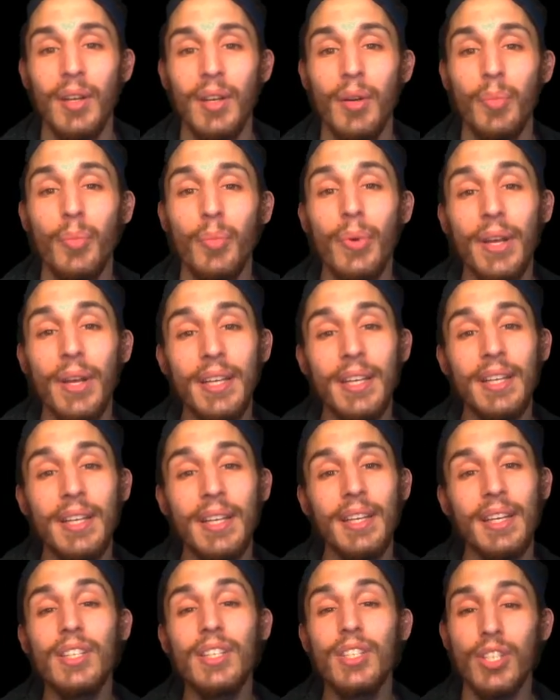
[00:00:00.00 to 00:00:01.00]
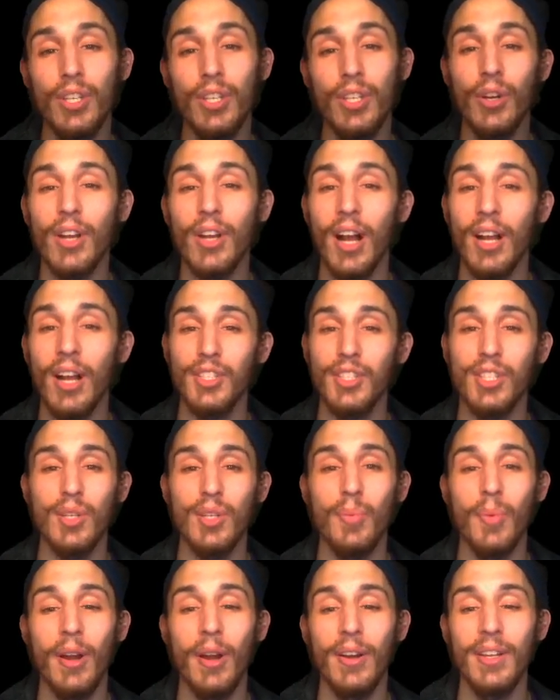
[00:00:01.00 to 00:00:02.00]
Bring into your conscious
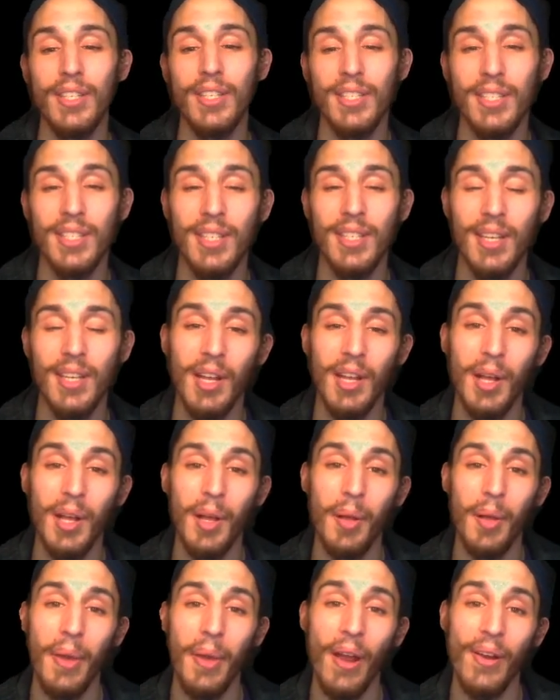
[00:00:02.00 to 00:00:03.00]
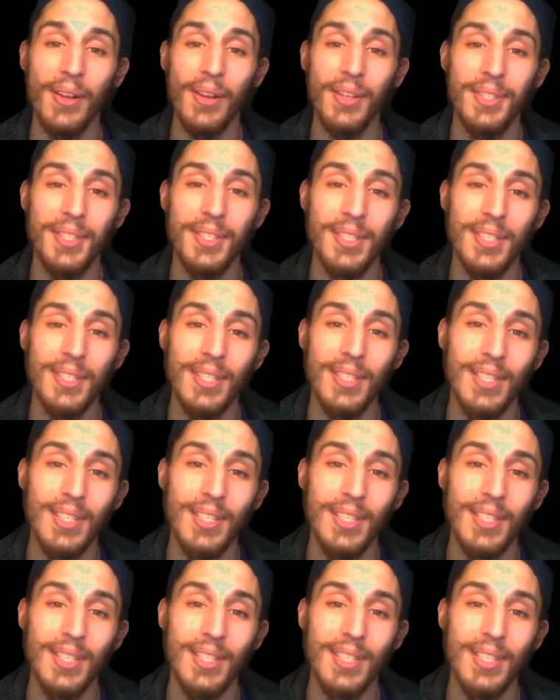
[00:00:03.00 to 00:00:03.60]
awareness parents,